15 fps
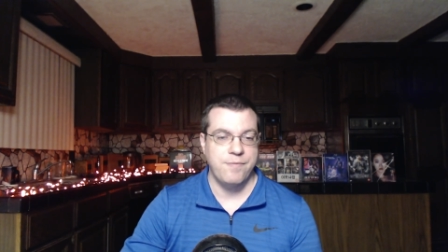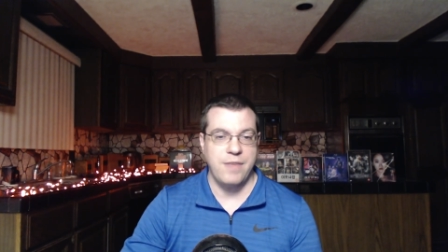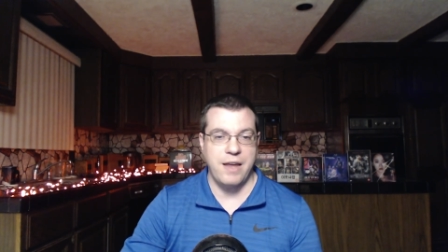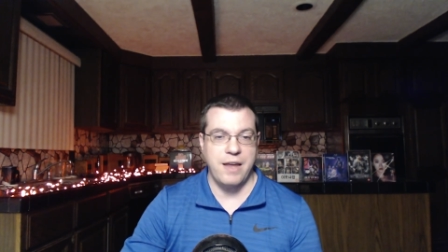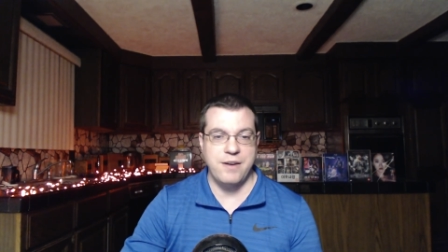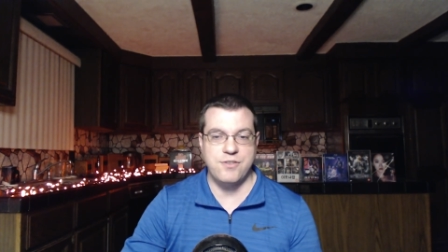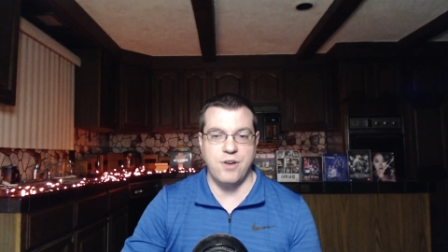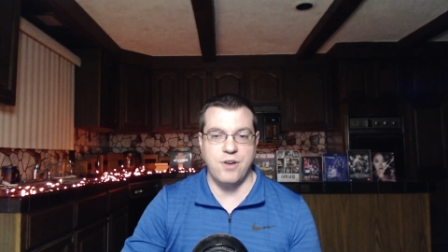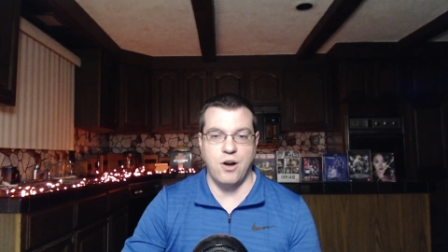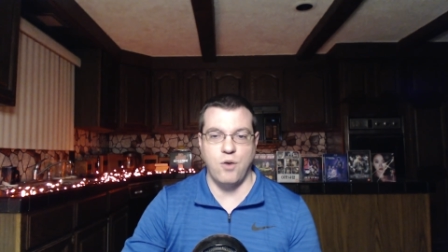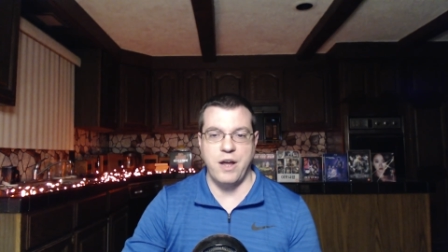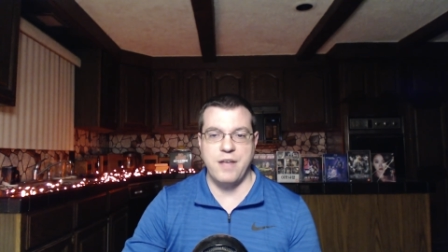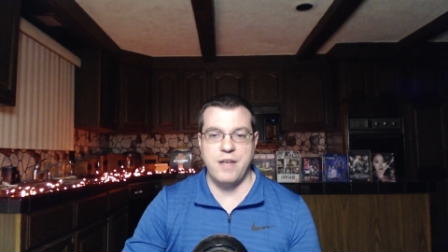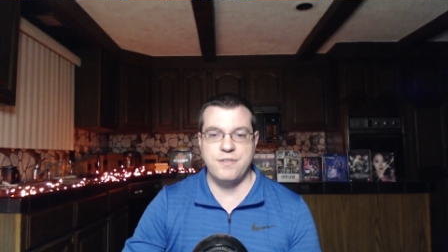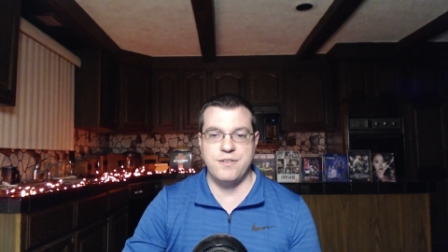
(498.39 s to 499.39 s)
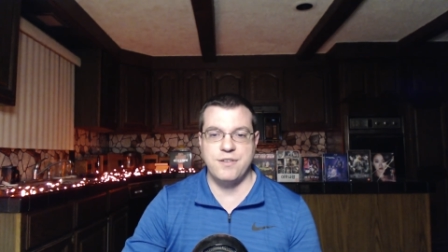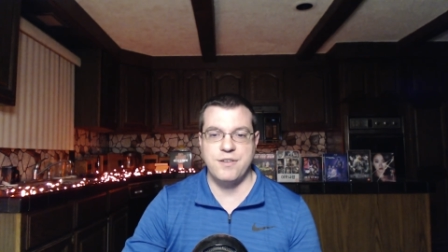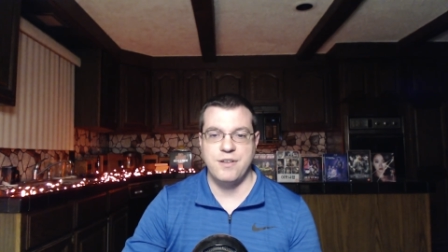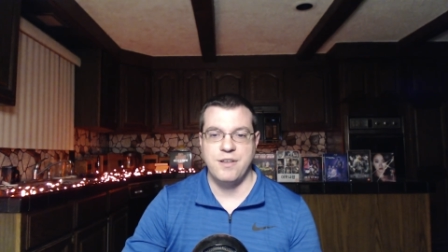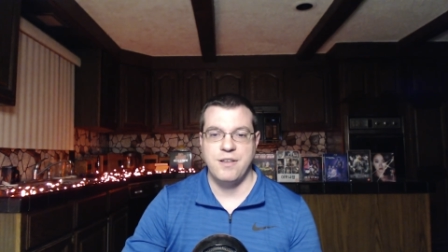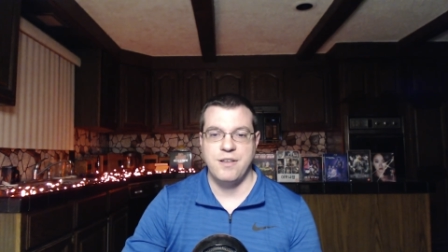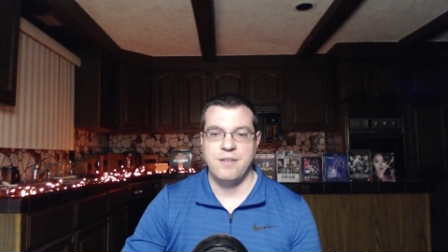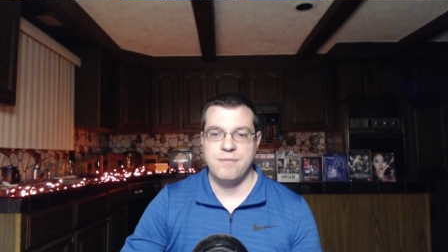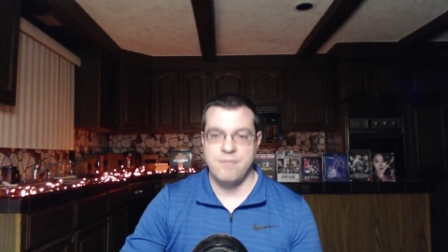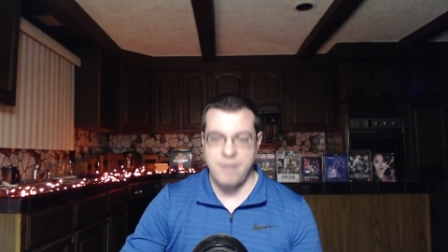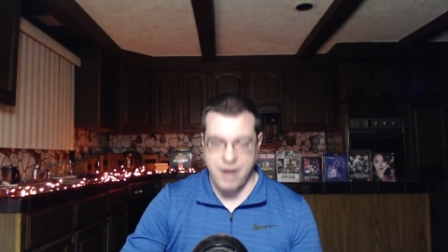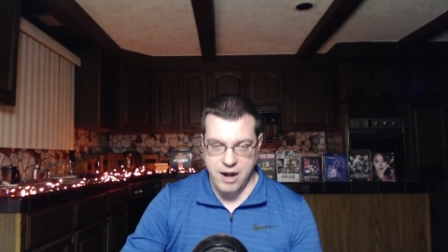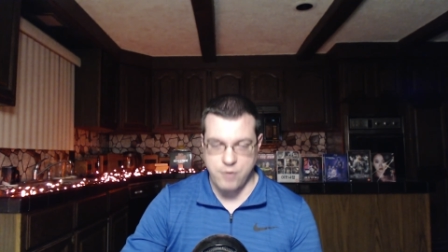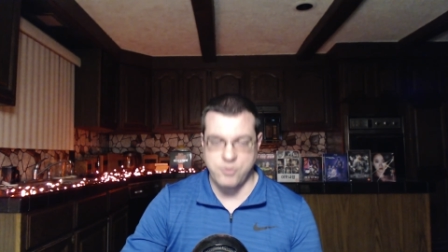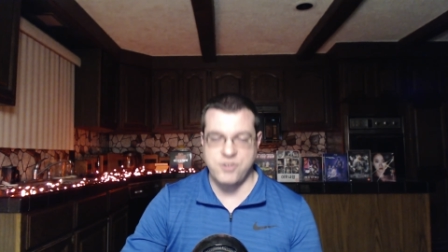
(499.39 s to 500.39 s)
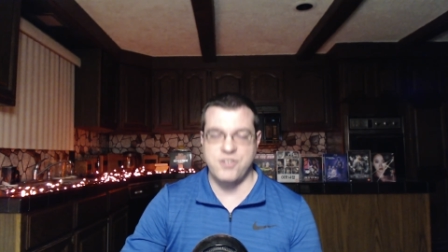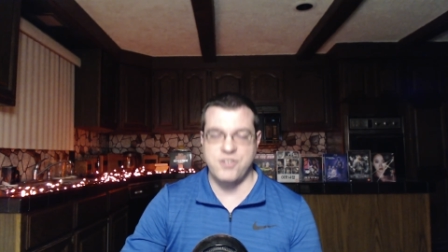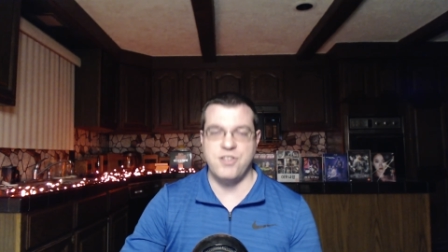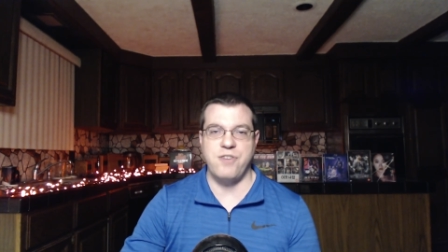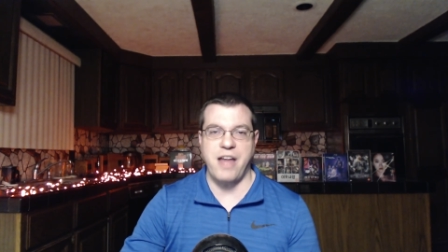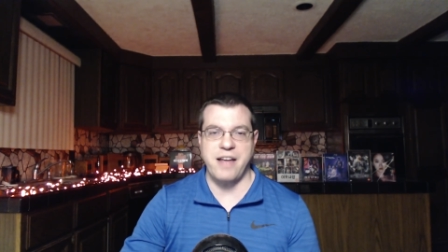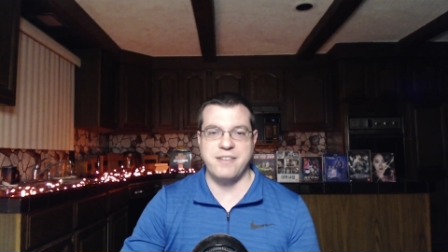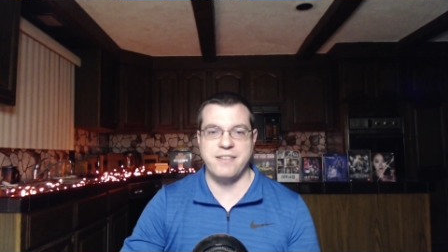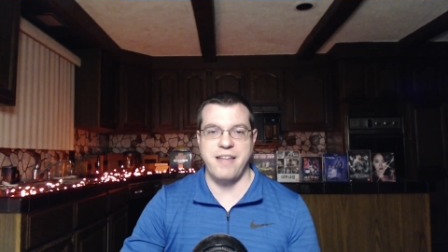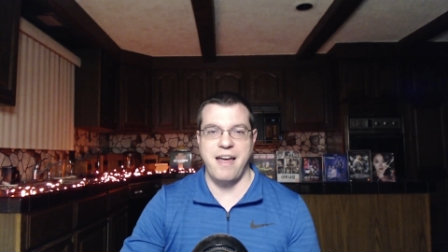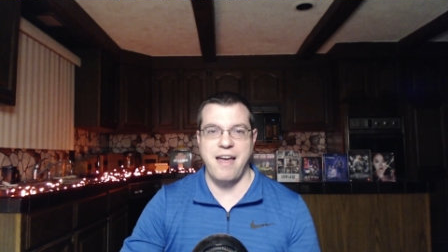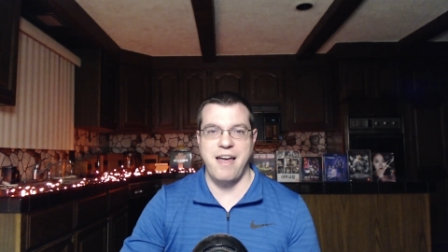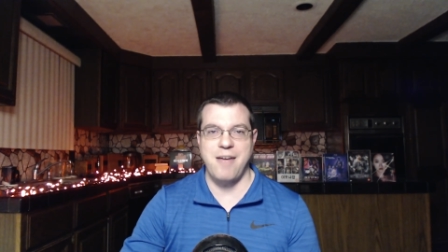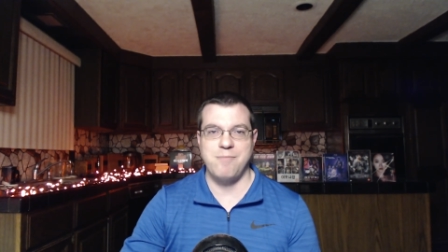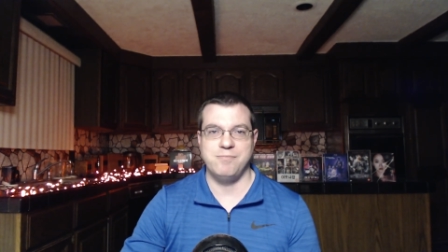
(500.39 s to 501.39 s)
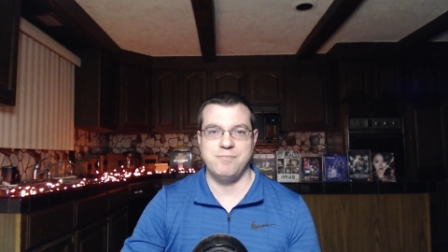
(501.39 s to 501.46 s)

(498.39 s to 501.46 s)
And as always, I will see you next time.